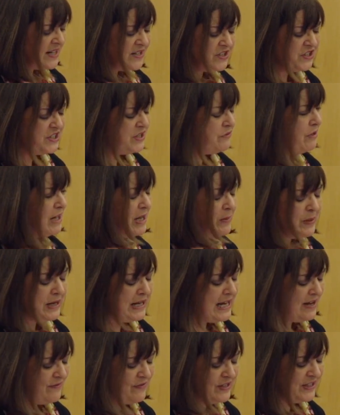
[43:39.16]
Does he really
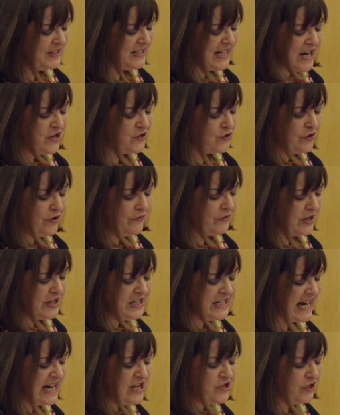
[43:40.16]
believe this danger of
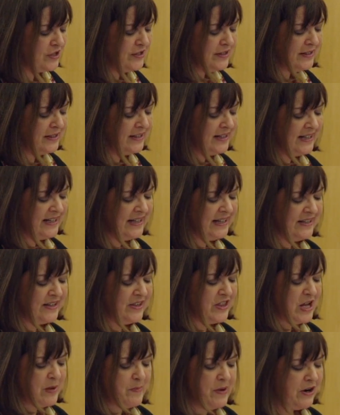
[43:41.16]
contagion?
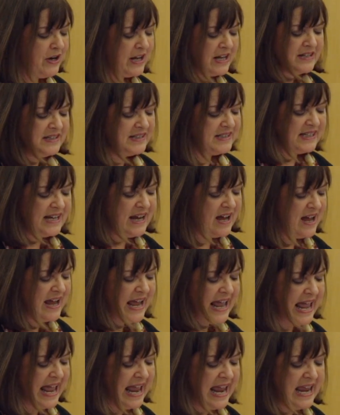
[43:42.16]
That the American
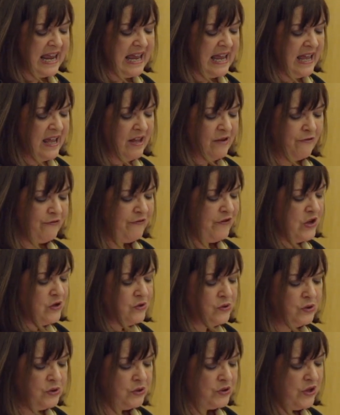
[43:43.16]
CIA
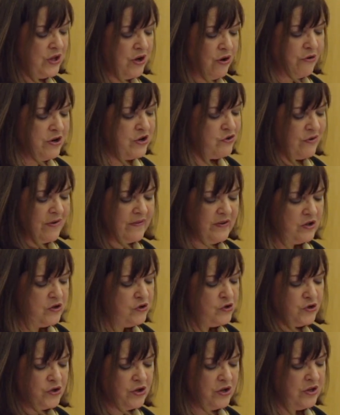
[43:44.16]
fueled the Orange
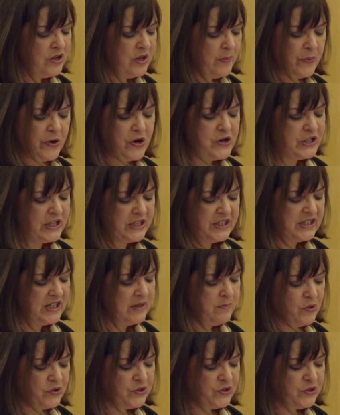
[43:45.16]
Revolution, the protests in